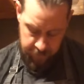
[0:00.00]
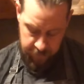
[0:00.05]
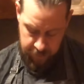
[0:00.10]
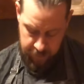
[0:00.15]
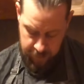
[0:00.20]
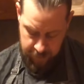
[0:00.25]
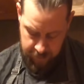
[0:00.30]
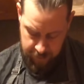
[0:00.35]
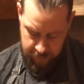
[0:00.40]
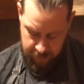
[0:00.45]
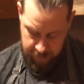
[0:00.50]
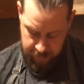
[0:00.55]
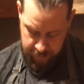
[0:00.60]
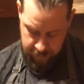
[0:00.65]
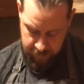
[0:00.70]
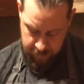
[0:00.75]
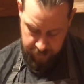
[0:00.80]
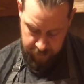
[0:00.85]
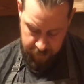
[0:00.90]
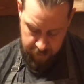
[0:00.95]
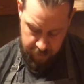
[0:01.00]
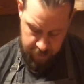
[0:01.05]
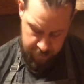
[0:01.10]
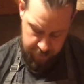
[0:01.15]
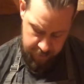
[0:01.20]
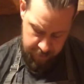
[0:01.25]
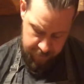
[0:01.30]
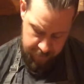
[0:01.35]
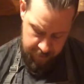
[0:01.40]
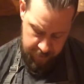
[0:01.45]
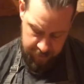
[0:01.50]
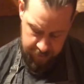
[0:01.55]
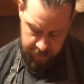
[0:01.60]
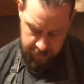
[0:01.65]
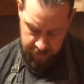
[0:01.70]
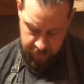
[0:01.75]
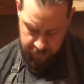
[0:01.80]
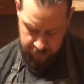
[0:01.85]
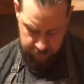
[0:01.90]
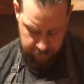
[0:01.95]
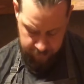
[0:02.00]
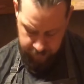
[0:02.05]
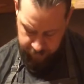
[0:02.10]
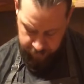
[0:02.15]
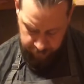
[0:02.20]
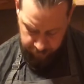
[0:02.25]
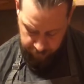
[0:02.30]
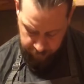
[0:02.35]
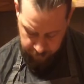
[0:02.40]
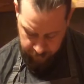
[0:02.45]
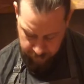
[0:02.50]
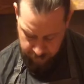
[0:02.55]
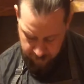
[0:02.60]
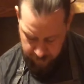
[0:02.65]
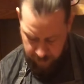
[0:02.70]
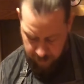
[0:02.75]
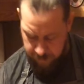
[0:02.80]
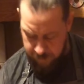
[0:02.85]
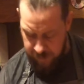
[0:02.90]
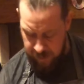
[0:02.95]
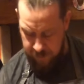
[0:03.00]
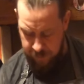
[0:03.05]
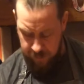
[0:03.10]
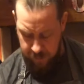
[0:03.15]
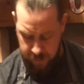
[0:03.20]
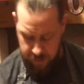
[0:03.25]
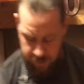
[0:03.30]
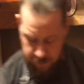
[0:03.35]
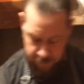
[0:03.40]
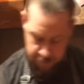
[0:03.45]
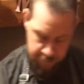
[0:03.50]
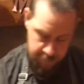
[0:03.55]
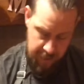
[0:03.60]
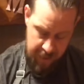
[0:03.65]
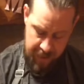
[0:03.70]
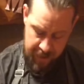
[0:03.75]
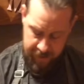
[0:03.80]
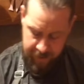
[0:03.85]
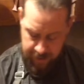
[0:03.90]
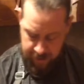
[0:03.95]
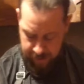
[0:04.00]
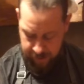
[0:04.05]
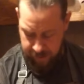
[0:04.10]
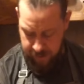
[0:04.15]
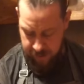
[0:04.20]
You know, all the way back to people just baking